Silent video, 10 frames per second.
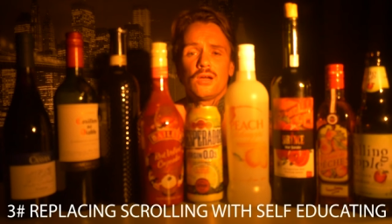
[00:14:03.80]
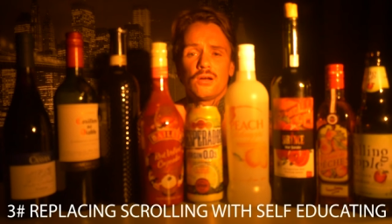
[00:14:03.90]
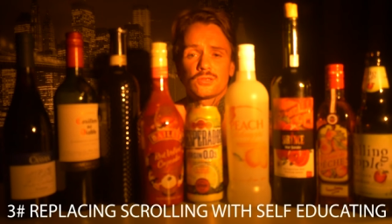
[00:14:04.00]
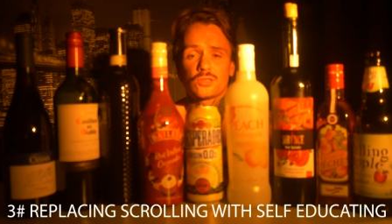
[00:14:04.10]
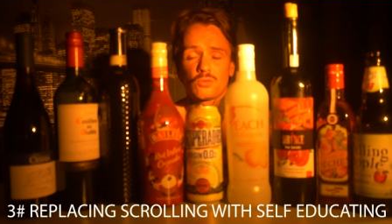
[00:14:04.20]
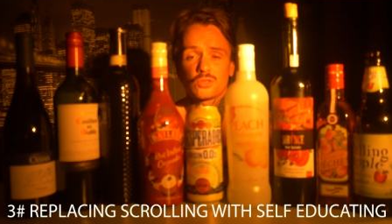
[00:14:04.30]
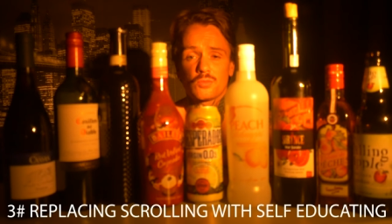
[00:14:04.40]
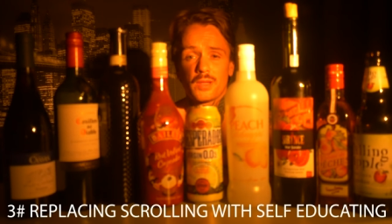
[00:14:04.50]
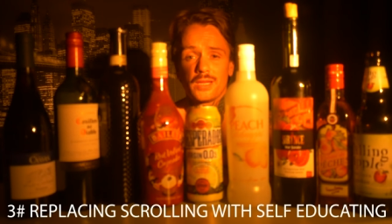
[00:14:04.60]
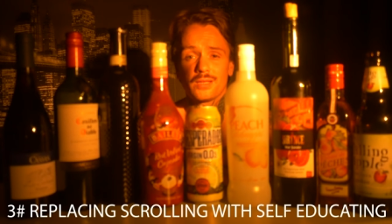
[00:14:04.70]
on social
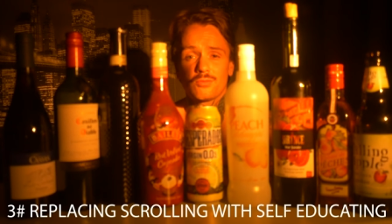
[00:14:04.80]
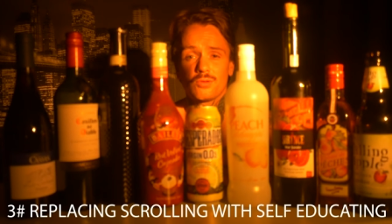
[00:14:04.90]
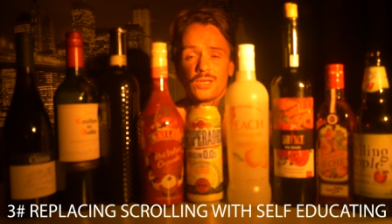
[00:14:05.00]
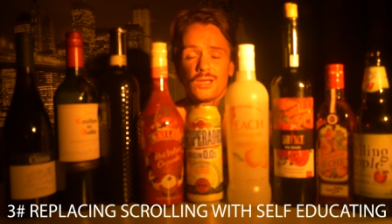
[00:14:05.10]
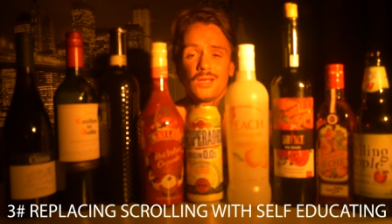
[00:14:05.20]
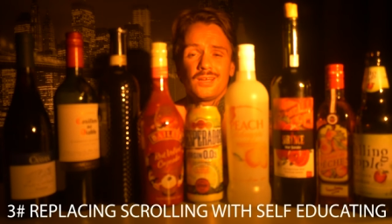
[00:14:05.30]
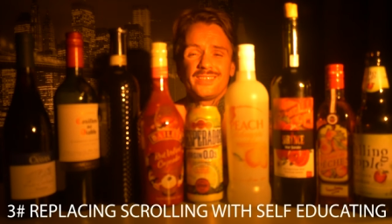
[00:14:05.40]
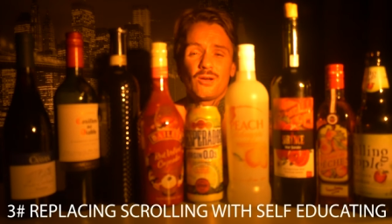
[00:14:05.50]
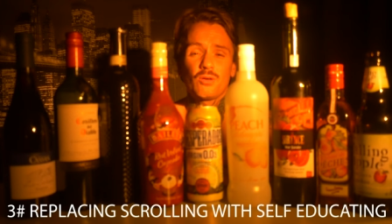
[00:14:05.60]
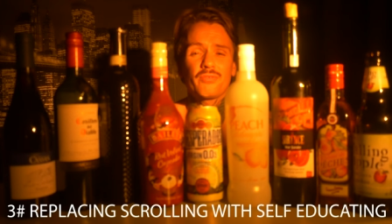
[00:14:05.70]
media, right,
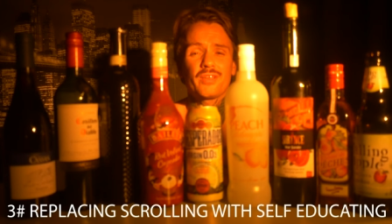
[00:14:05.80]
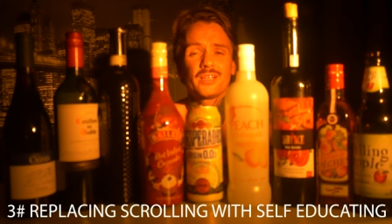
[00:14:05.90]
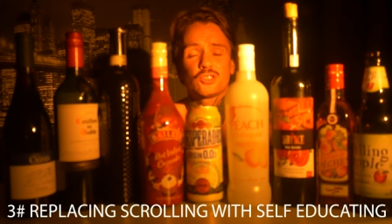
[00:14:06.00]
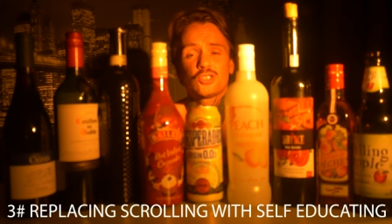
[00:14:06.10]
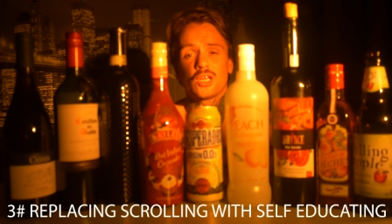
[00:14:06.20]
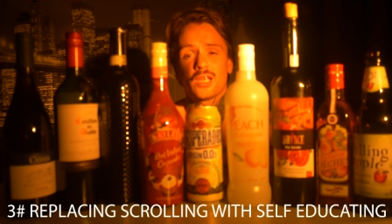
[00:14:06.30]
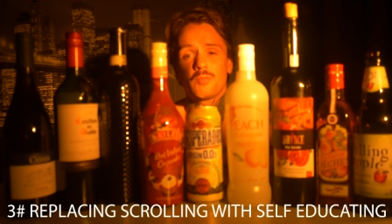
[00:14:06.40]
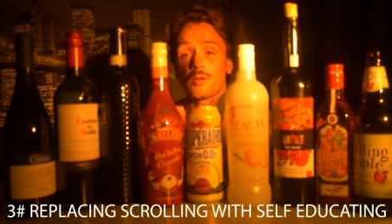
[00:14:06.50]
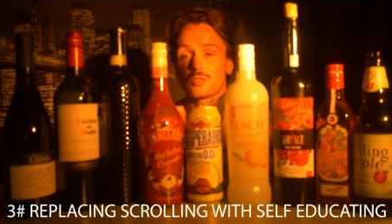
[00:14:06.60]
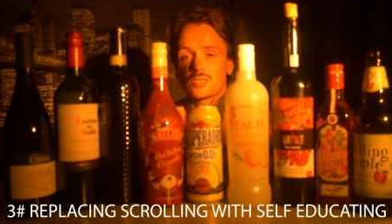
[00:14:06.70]
you're going to feel shit
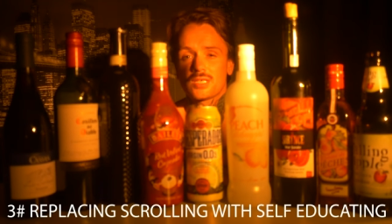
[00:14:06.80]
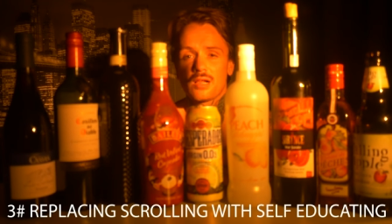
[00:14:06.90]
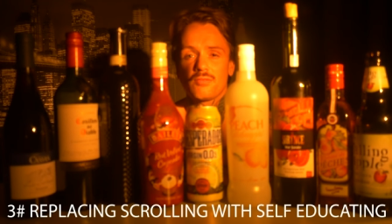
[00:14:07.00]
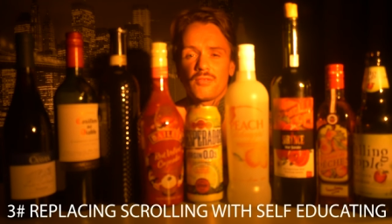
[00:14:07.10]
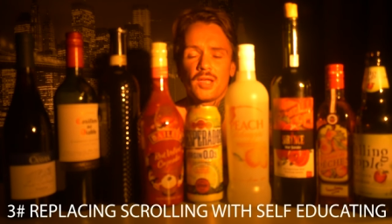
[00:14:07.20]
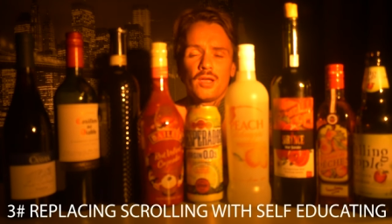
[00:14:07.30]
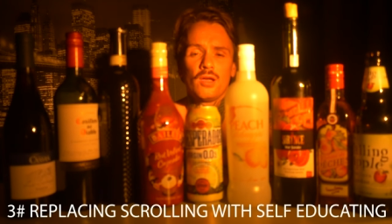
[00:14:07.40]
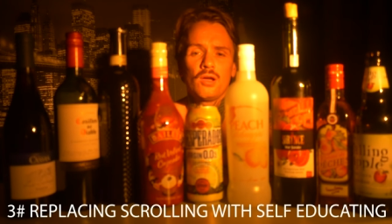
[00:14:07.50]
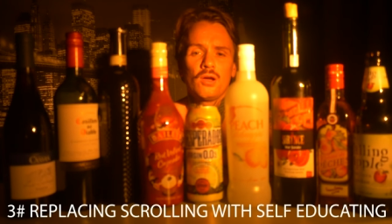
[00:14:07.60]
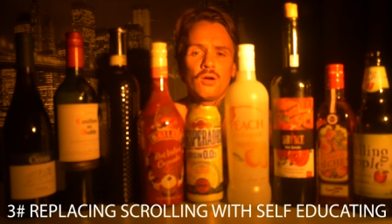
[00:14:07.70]
about yourself.
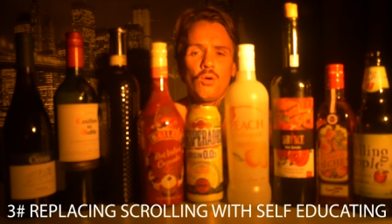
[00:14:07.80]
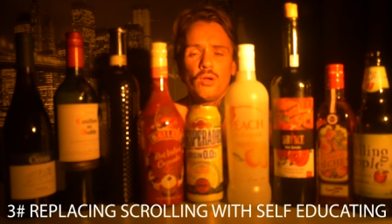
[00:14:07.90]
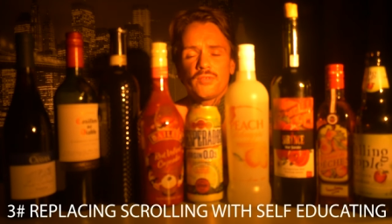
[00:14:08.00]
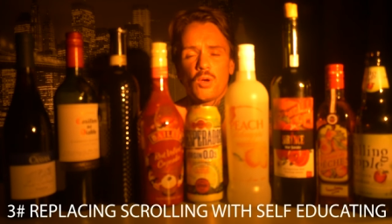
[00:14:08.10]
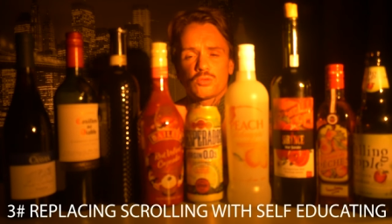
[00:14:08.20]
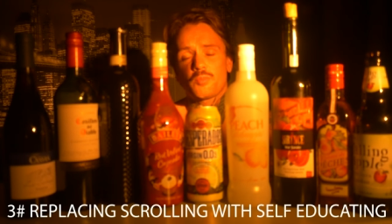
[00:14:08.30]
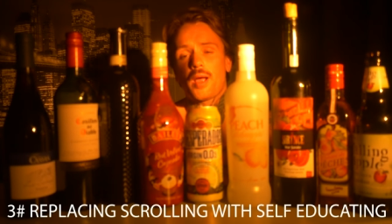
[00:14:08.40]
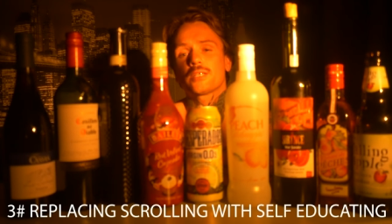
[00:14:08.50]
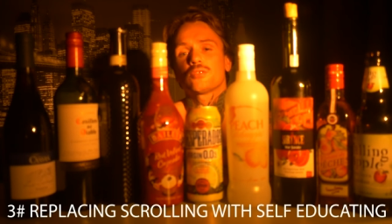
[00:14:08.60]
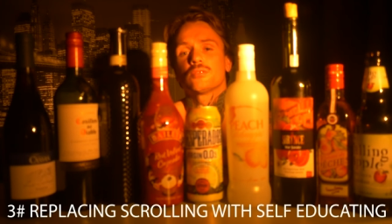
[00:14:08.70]
I've noticed a
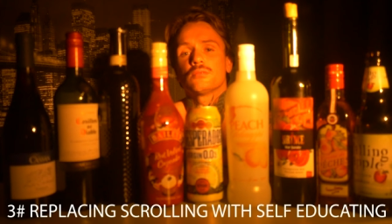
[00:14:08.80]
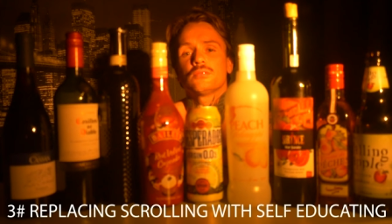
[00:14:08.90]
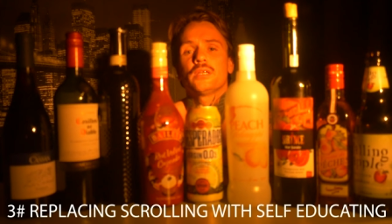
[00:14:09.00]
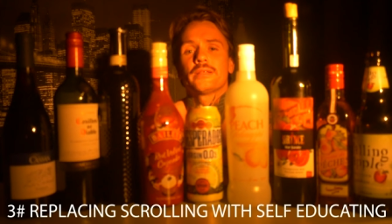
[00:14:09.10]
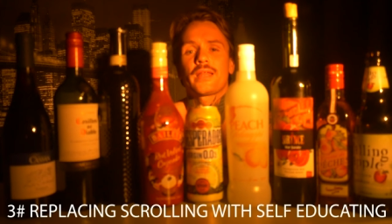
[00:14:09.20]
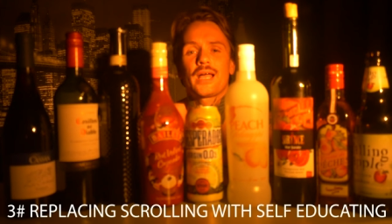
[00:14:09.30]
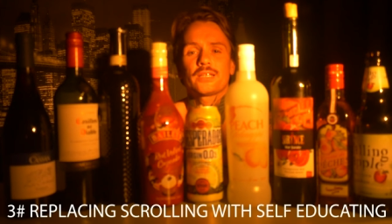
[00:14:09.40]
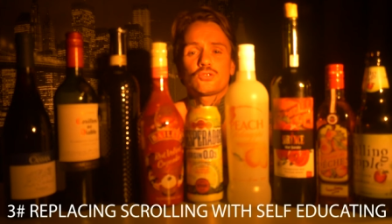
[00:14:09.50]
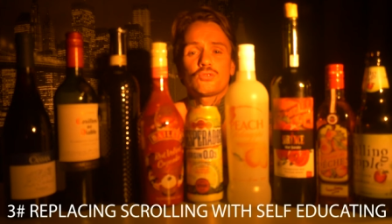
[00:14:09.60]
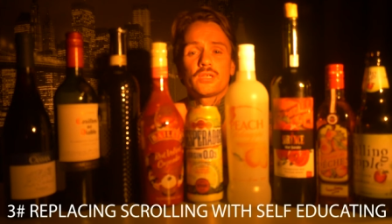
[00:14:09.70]
pattern in the
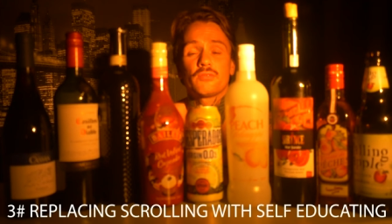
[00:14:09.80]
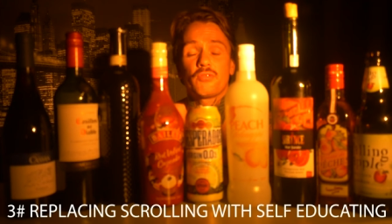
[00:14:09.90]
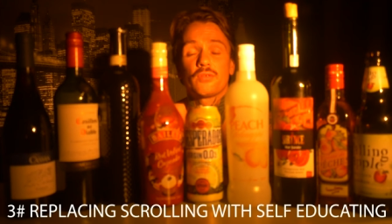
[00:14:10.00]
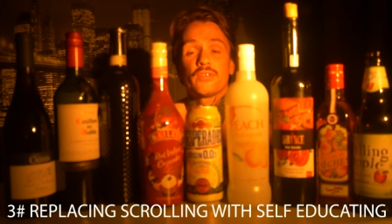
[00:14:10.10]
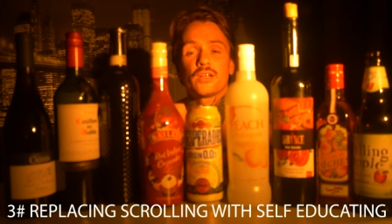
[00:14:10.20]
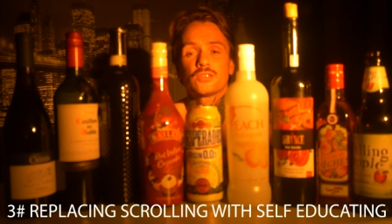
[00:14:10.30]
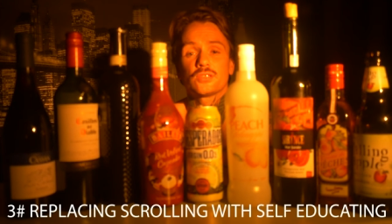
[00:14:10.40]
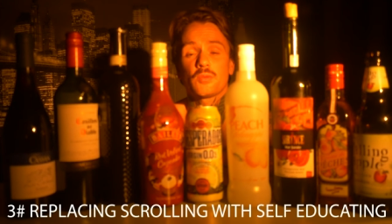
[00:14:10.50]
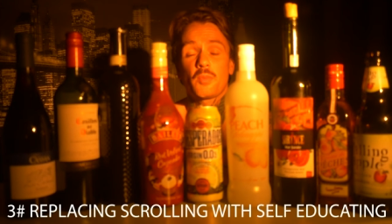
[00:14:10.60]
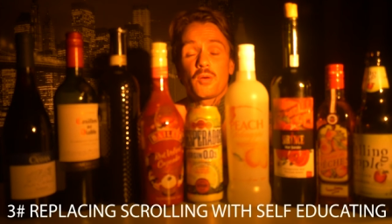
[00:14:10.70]
last three to five
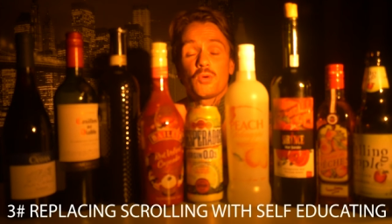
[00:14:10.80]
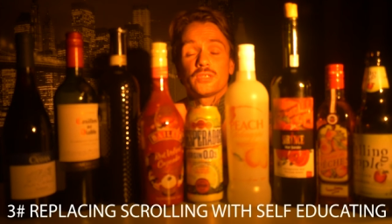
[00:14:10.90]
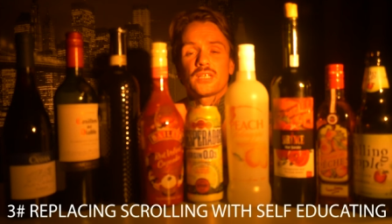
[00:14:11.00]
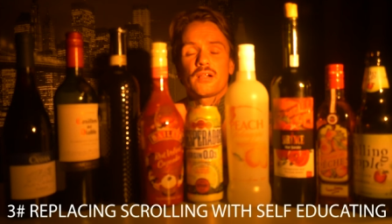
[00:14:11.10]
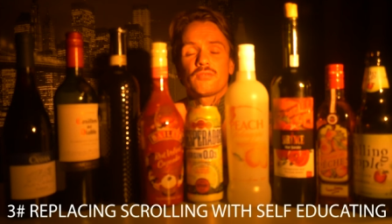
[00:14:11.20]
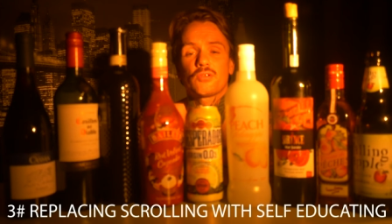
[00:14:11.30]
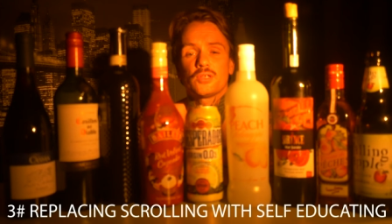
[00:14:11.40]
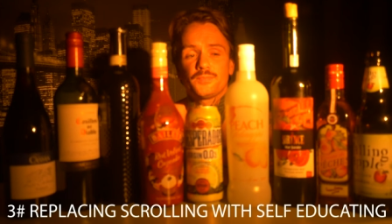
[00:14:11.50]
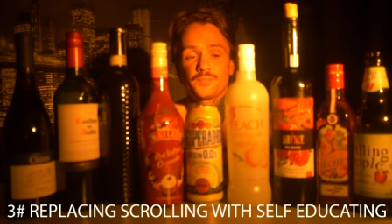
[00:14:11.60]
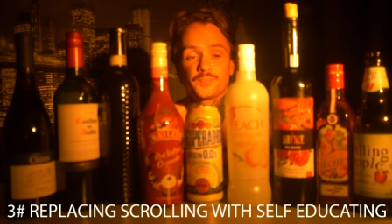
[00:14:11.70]
years about myself, right?